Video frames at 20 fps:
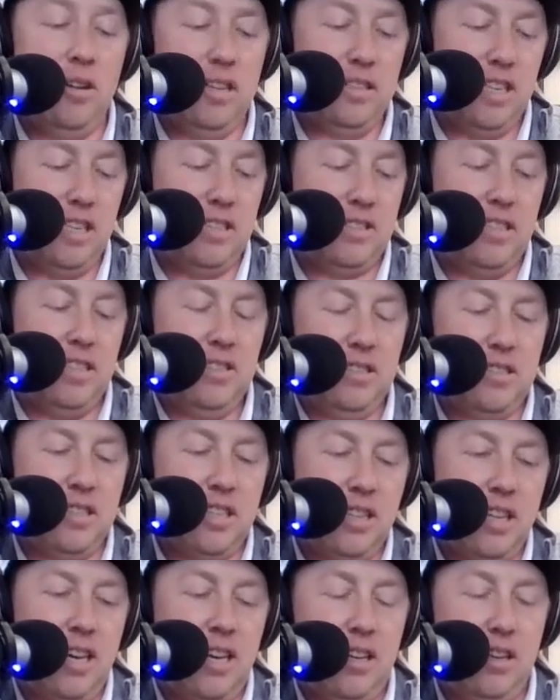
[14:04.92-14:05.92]
it's
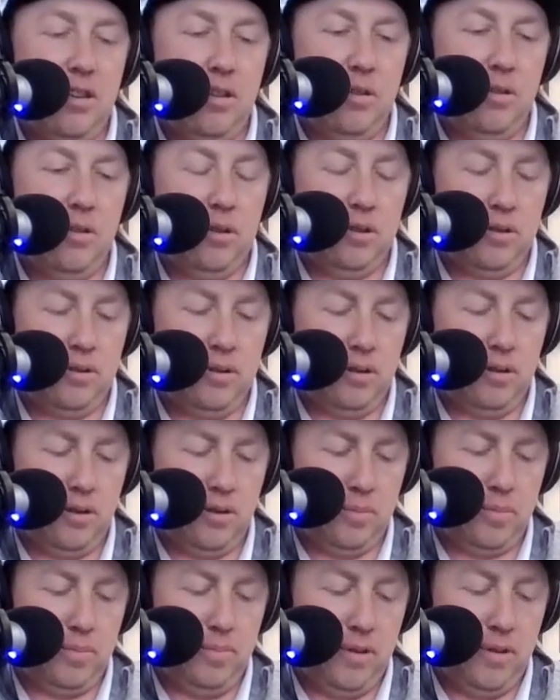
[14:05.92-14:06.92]
interesting that, you know,
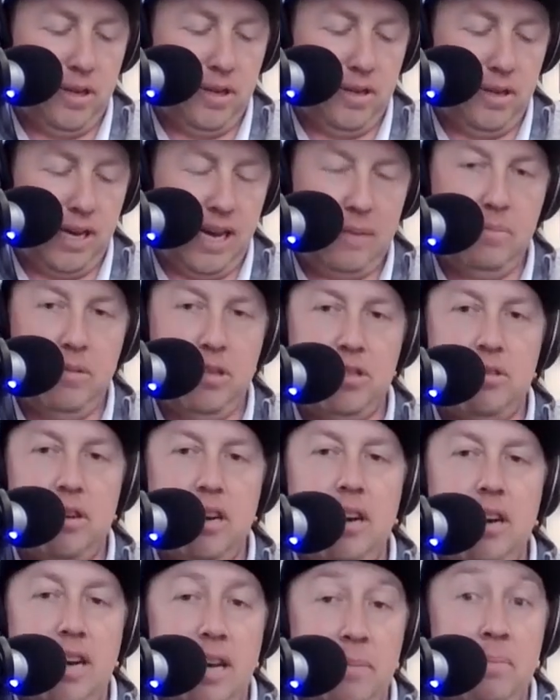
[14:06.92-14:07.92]
your
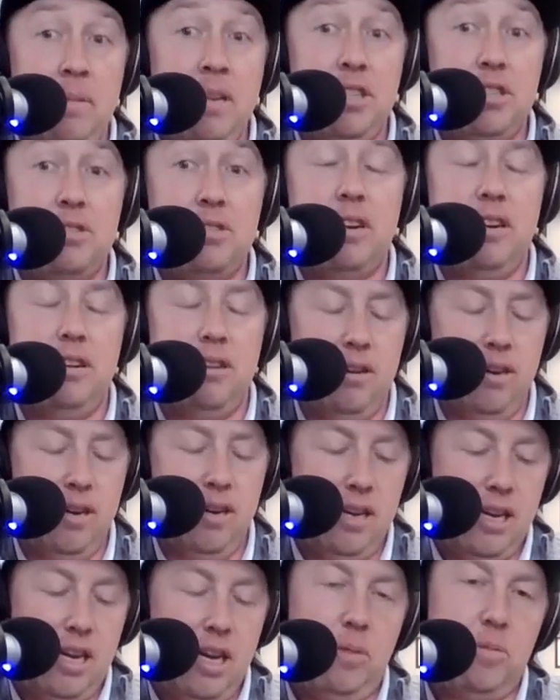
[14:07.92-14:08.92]
administrator
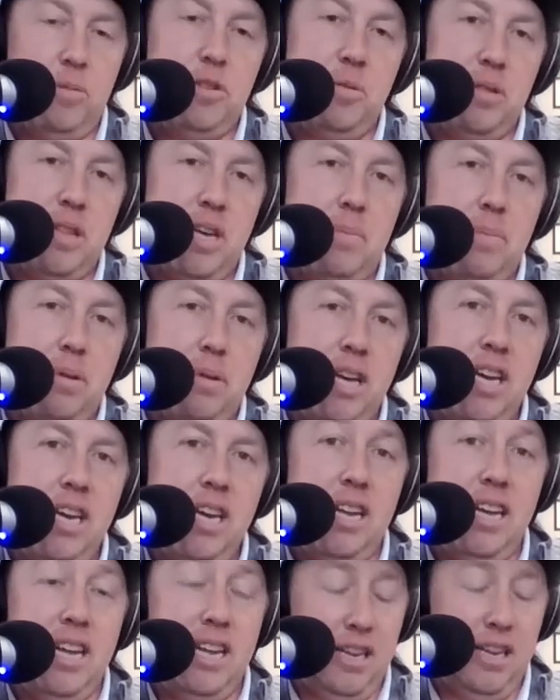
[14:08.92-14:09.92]
helps you with that
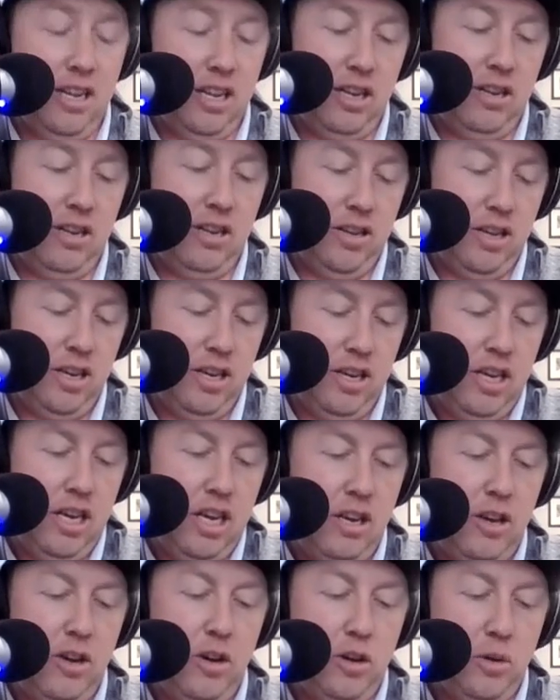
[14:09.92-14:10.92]
plan. And
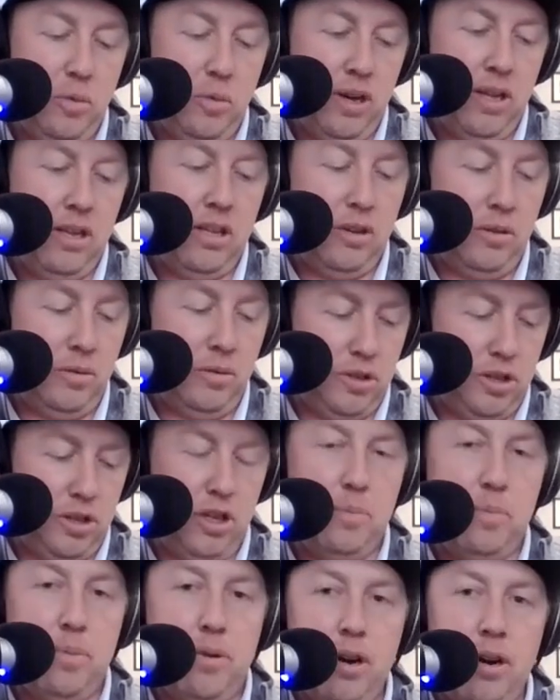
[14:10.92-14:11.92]
you
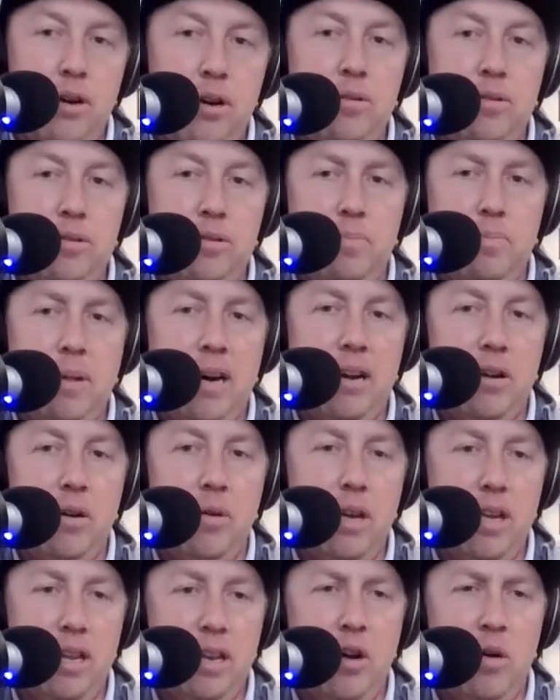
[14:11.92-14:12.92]
turned pro in
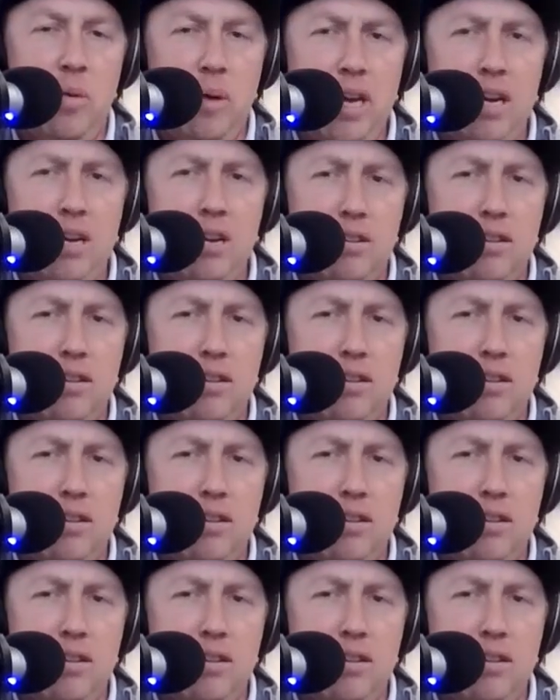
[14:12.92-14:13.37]
about in 08,